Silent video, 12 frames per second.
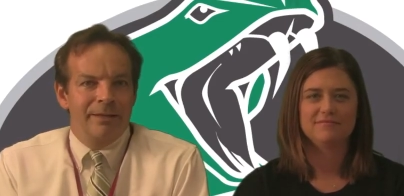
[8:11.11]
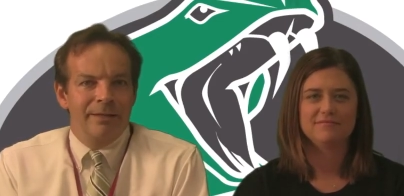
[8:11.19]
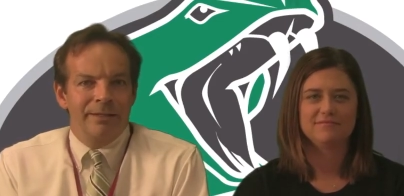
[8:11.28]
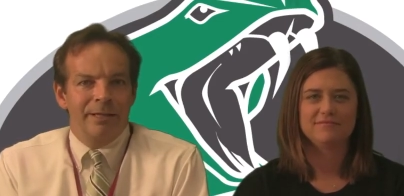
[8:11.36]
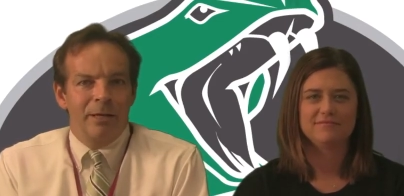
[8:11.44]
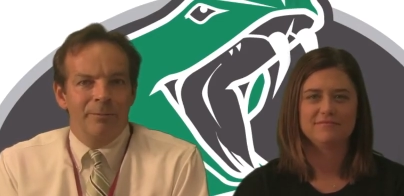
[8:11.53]

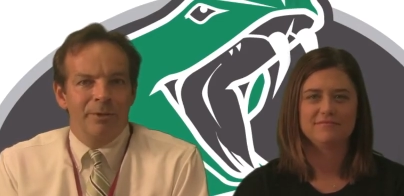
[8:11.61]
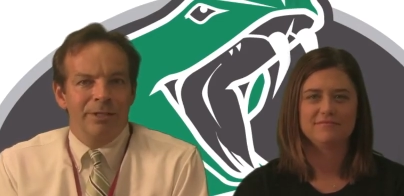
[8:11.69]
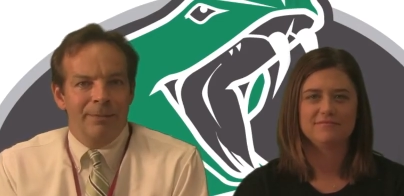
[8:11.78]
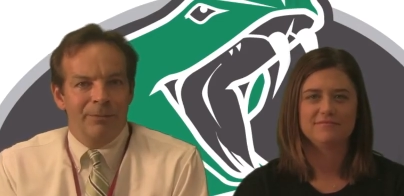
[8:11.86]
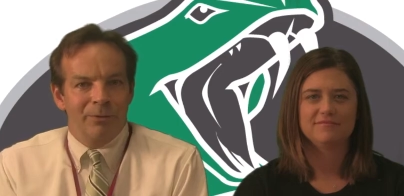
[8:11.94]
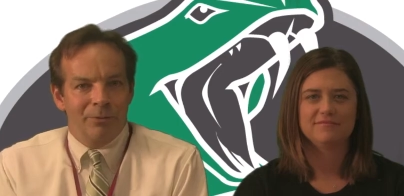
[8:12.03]
Speaker 1: This helps us
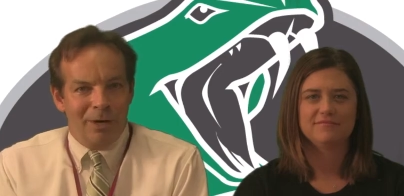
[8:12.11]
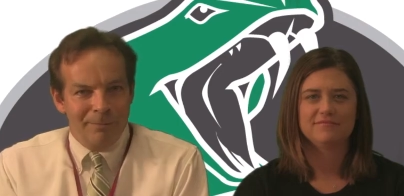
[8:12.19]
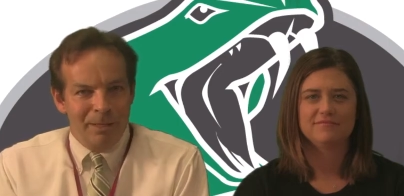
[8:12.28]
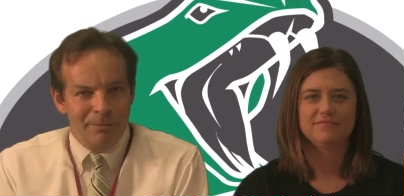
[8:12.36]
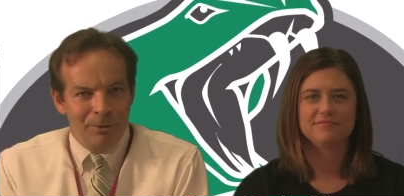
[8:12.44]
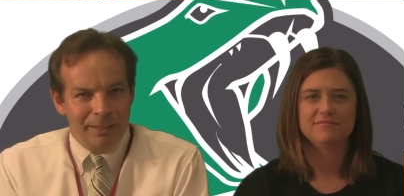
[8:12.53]
keep the right
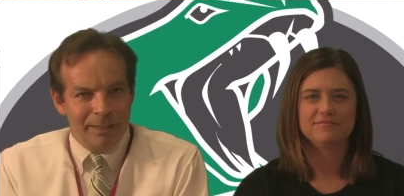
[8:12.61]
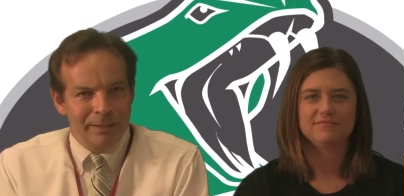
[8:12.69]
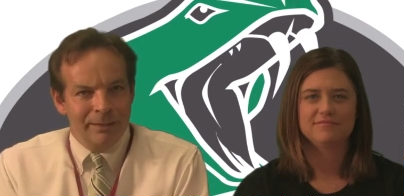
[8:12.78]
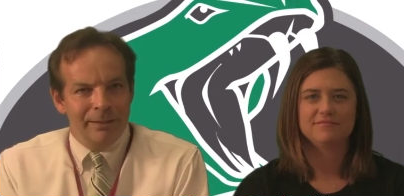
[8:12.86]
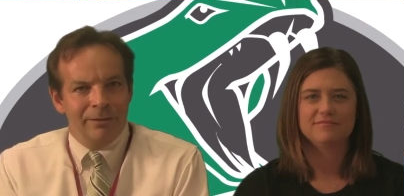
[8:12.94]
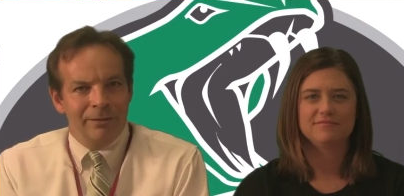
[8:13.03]
people
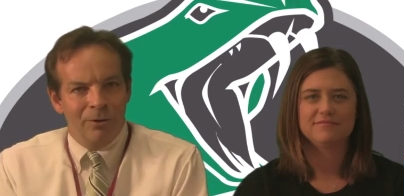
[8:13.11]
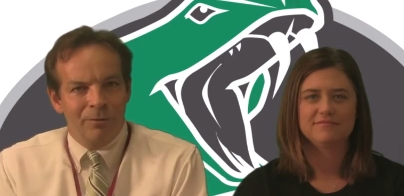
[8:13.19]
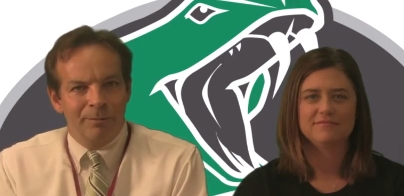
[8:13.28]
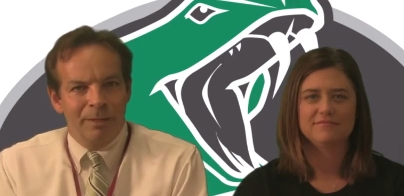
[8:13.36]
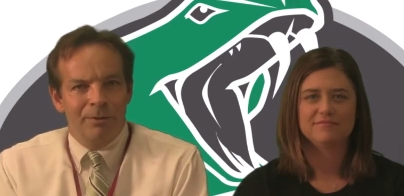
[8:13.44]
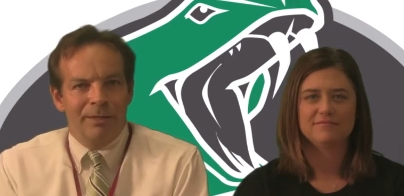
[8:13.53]
in and the
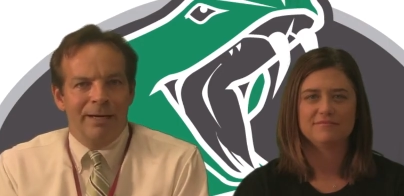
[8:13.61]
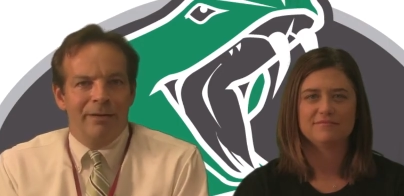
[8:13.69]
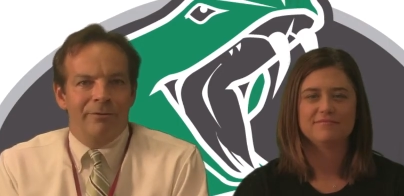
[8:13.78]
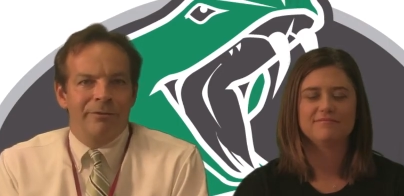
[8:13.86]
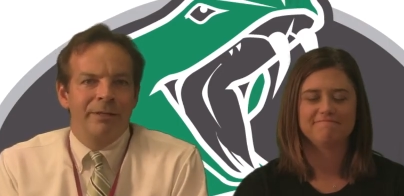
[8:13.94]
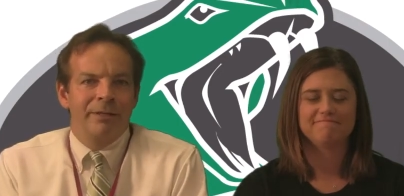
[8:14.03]
wrong people out.